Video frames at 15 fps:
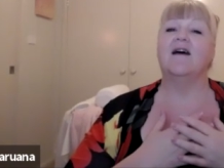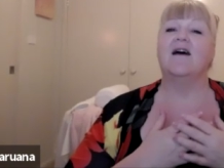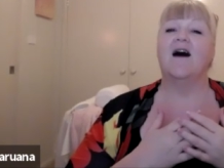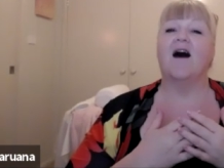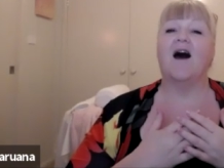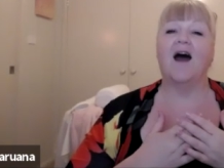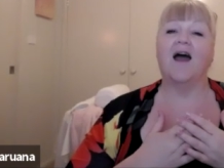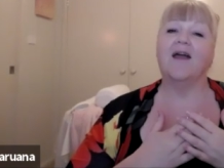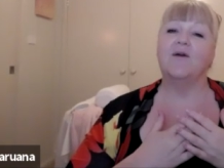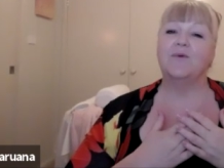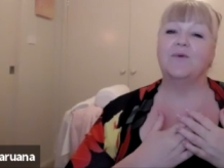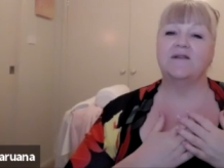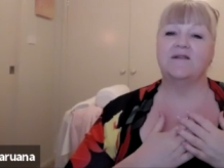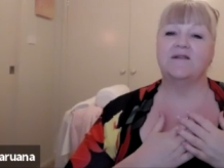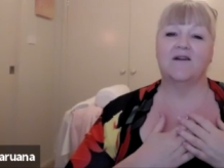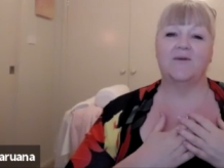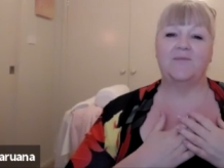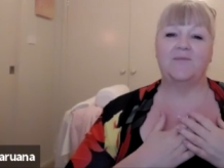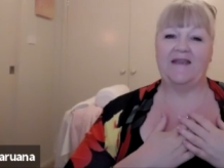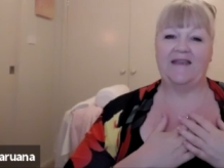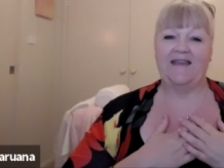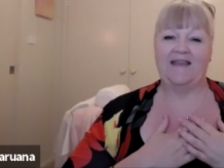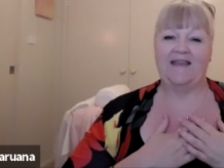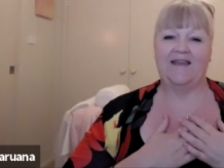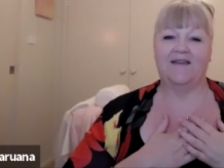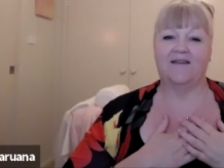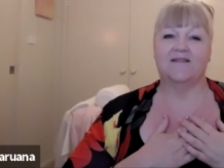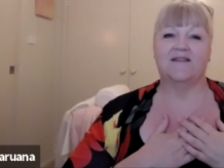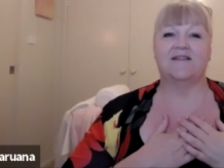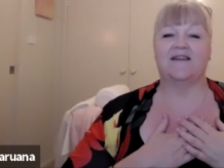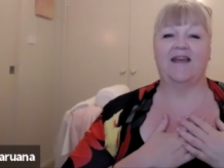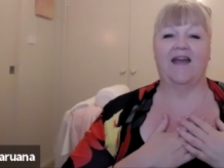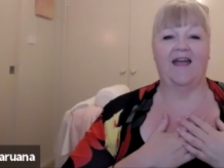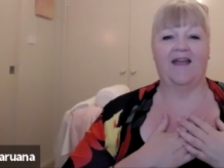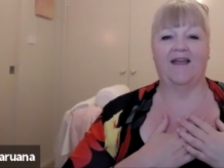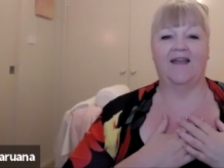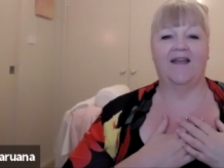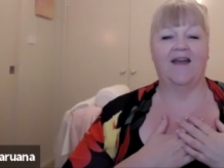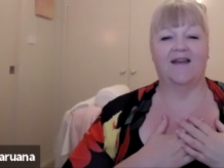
I would not be here today